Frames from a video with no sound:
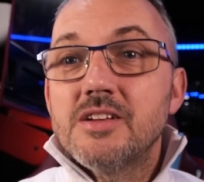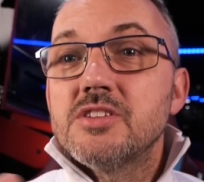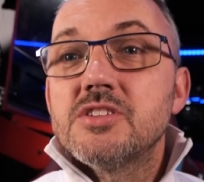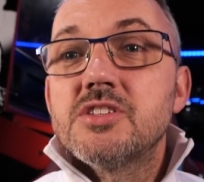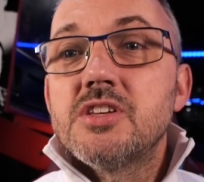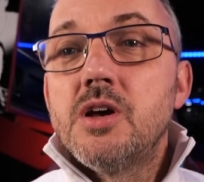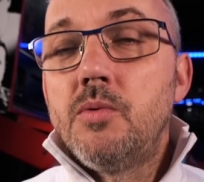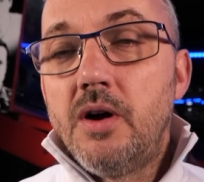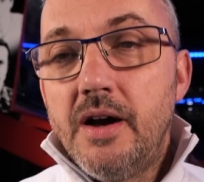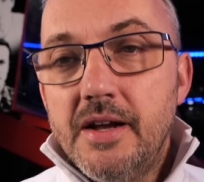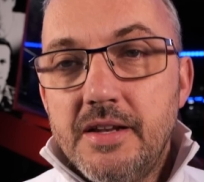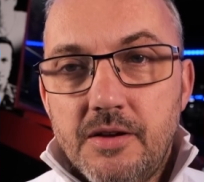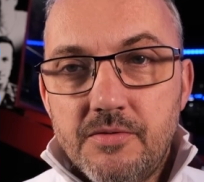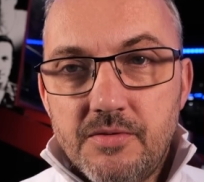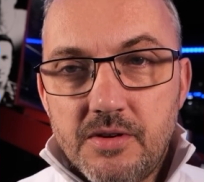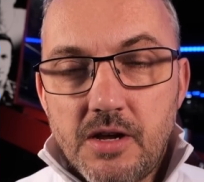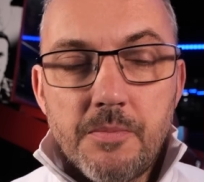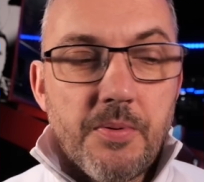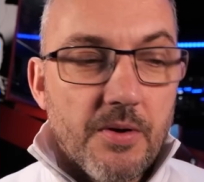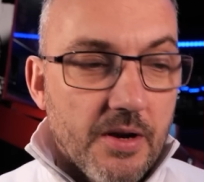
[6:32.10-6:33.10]
So I
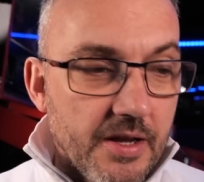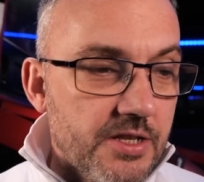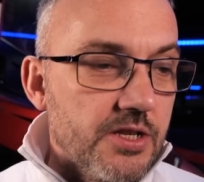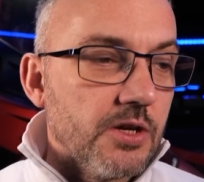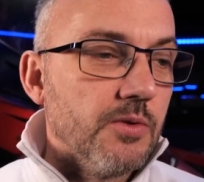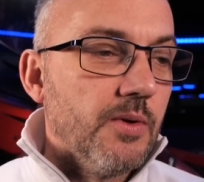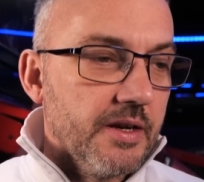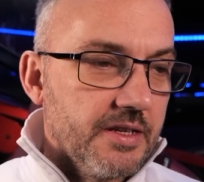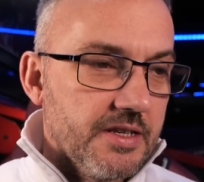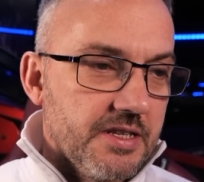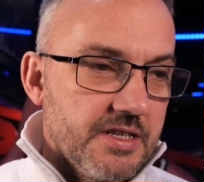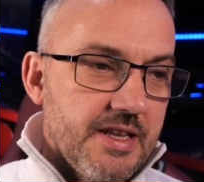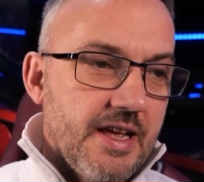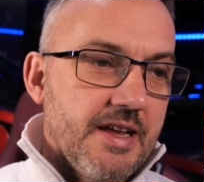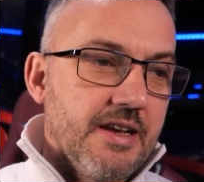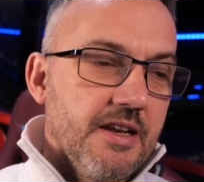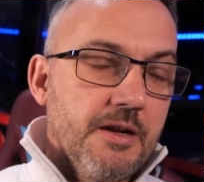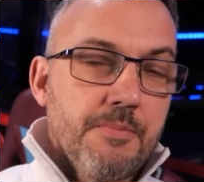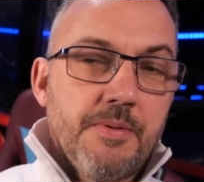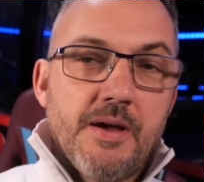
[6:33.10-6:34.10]
don't know. But I do
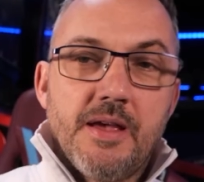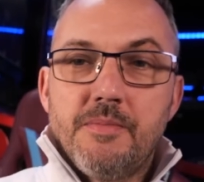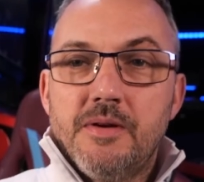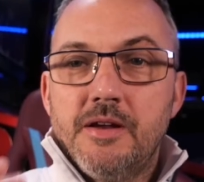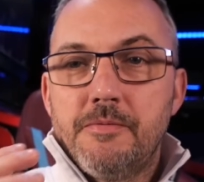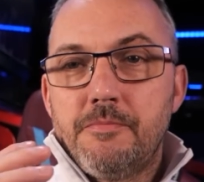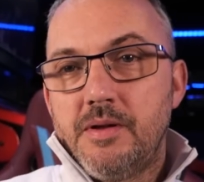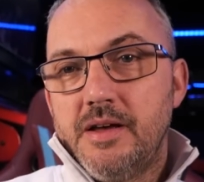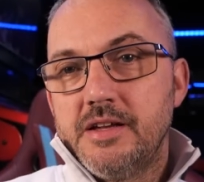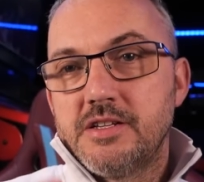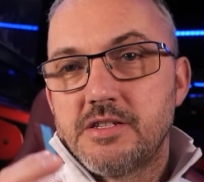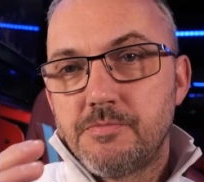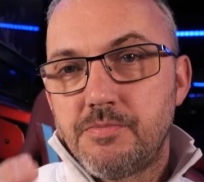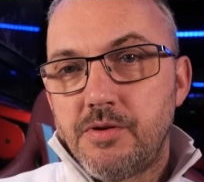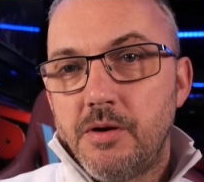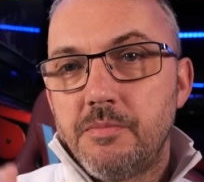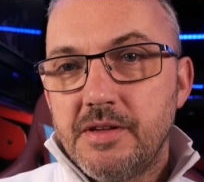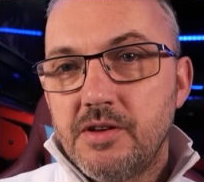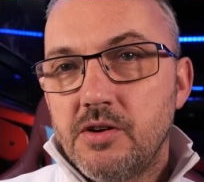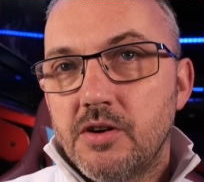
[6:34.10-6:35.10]
understand that the people in place have
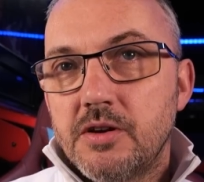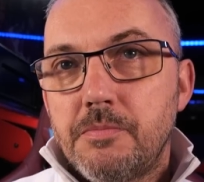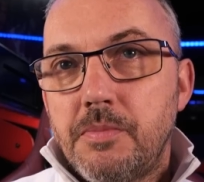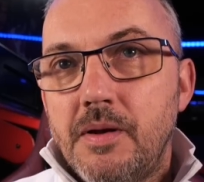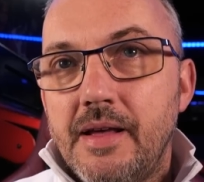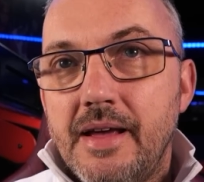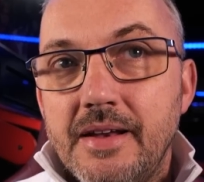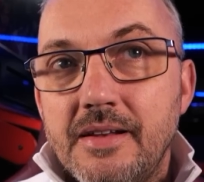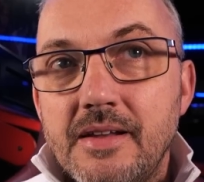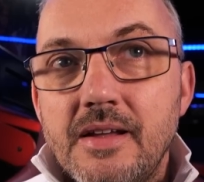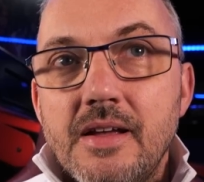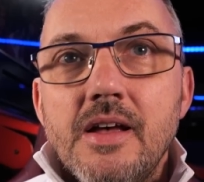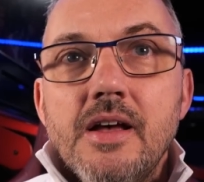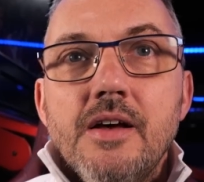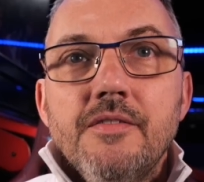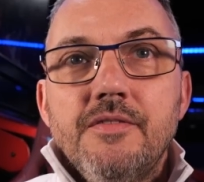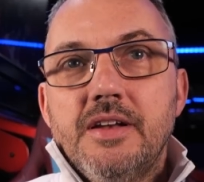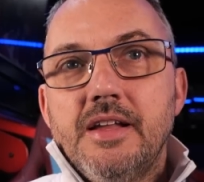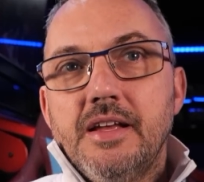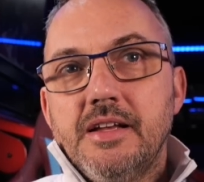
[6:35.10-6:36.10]
probably got a plan
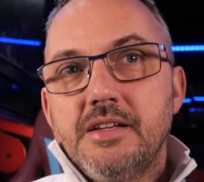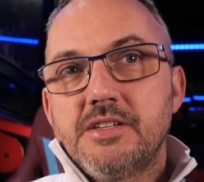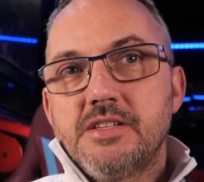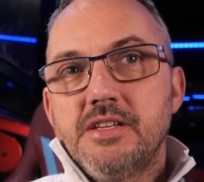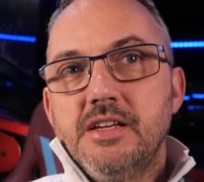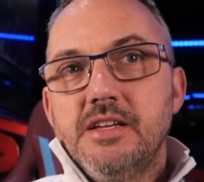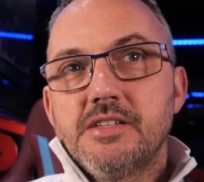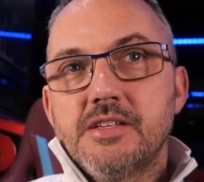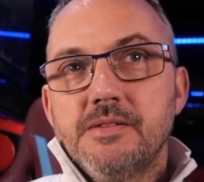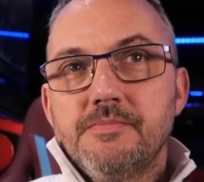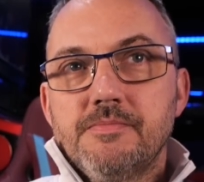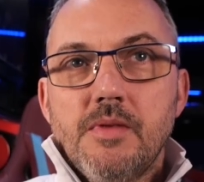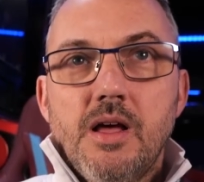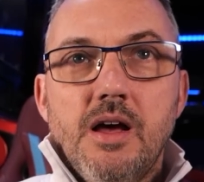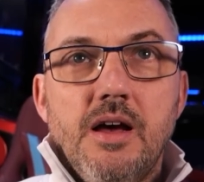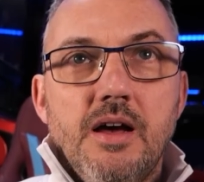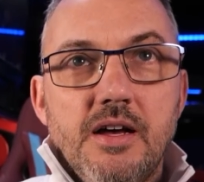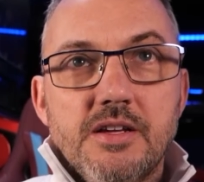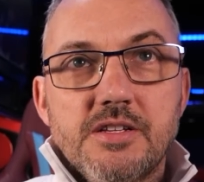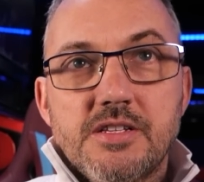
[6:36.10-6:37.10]
for next season.
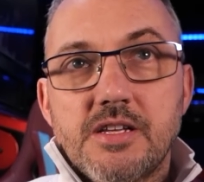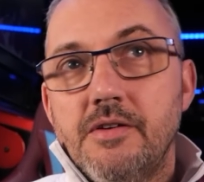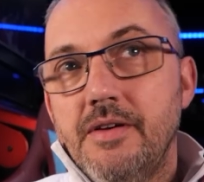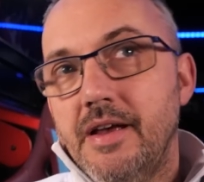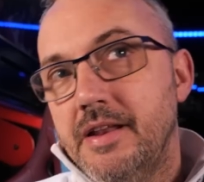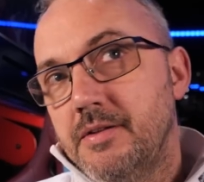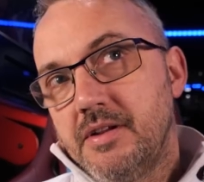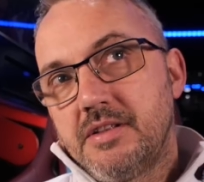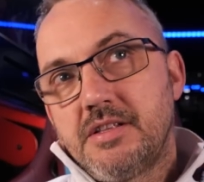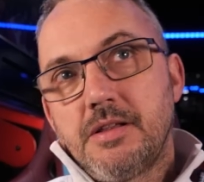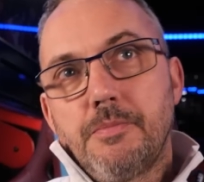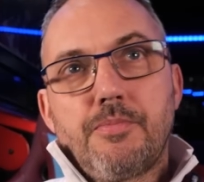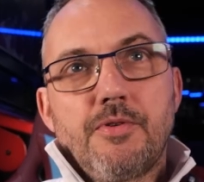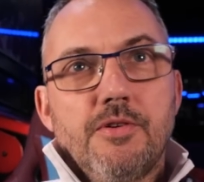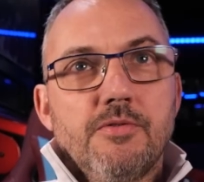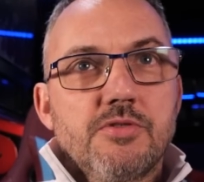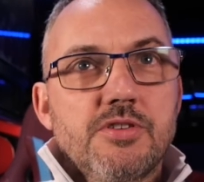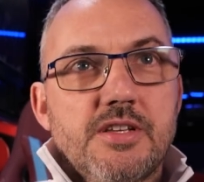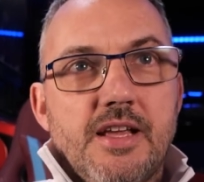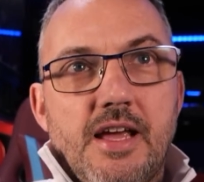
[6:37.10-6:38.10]
So anyway, De
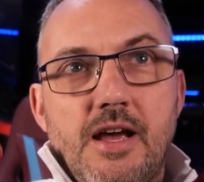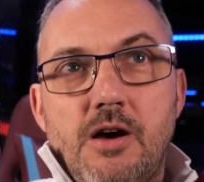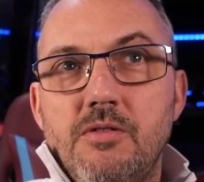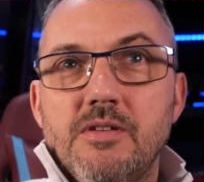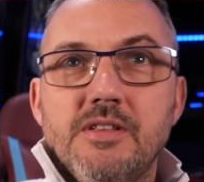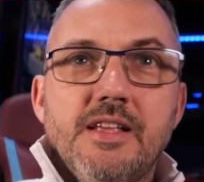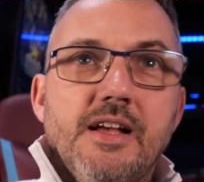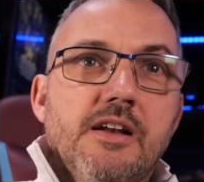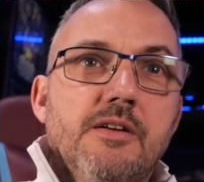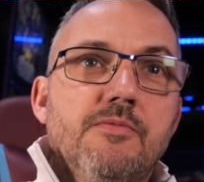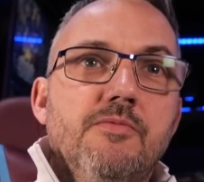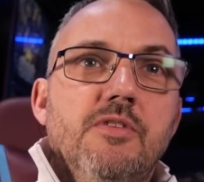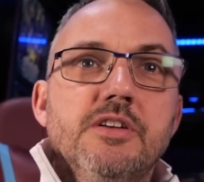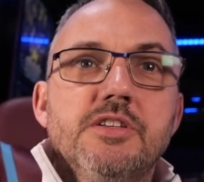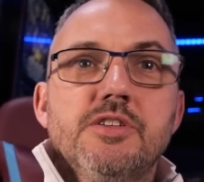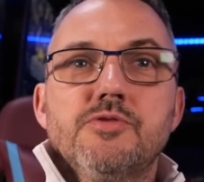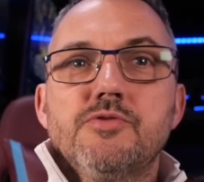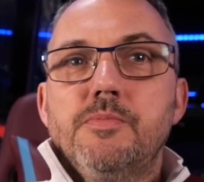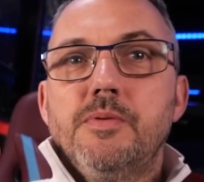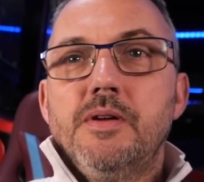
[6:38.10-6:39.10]
Bruyssel, Declan
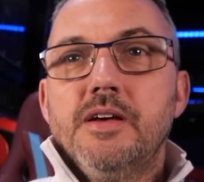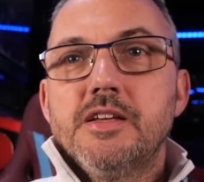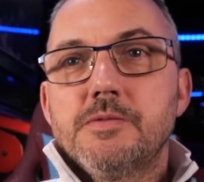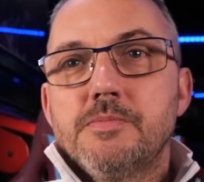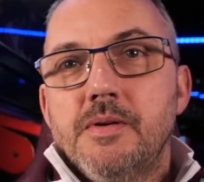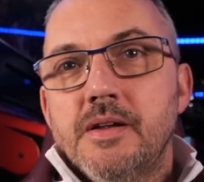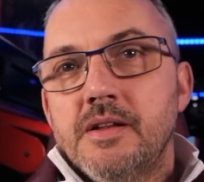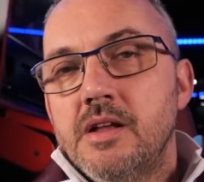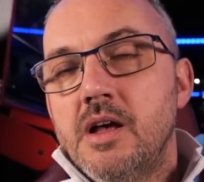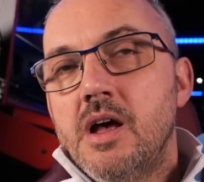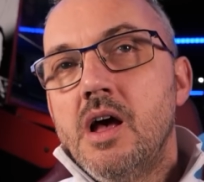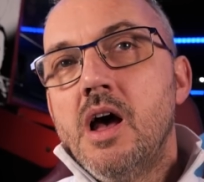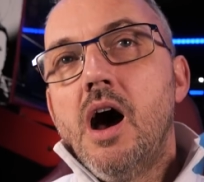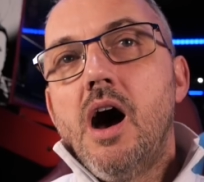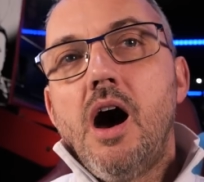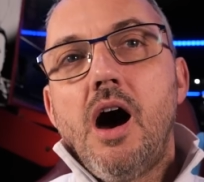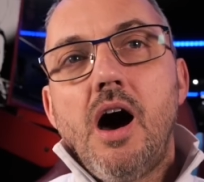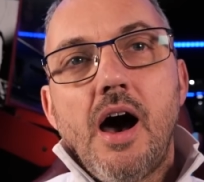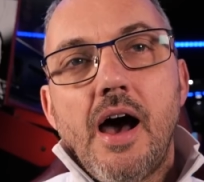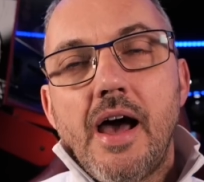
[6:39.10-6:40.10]
Rice's replacement,
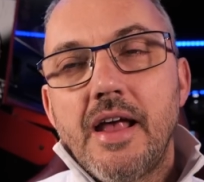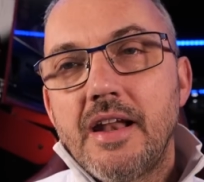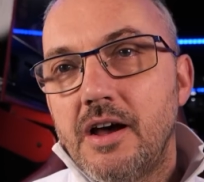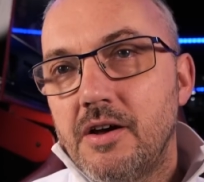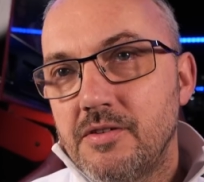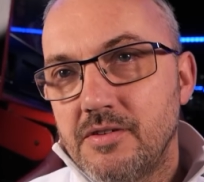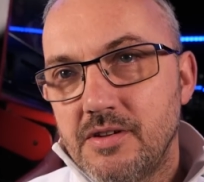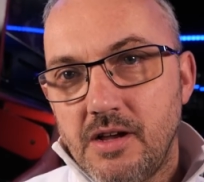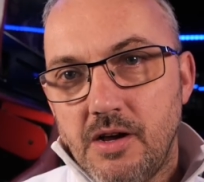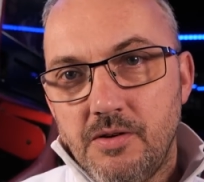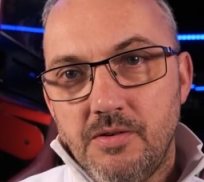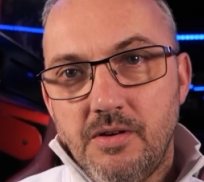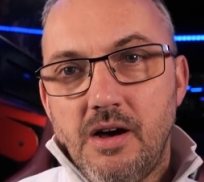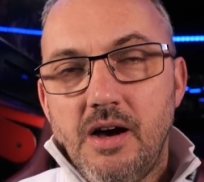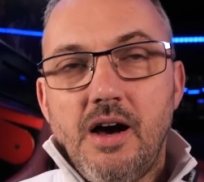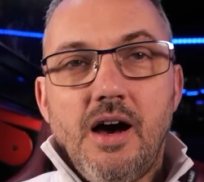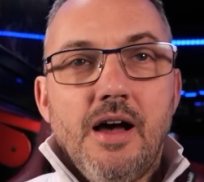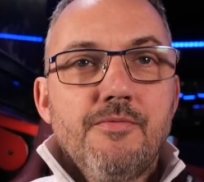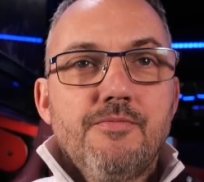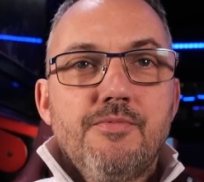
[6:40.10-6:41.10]
I don't know.
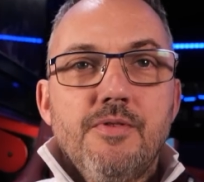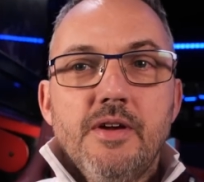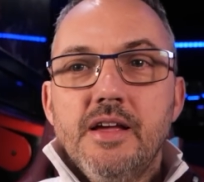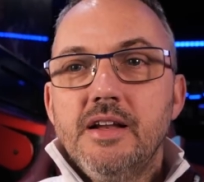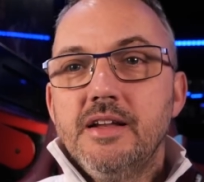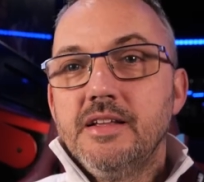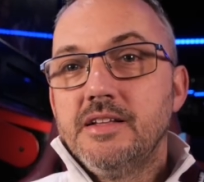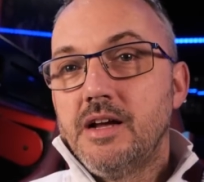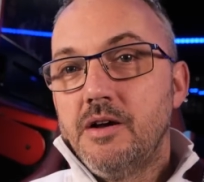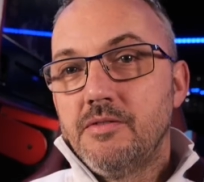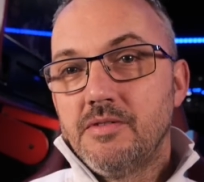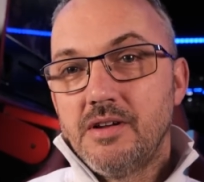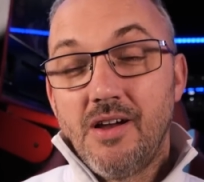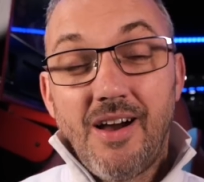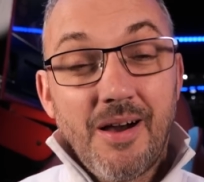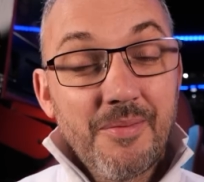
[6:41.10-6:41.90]
I really don't know.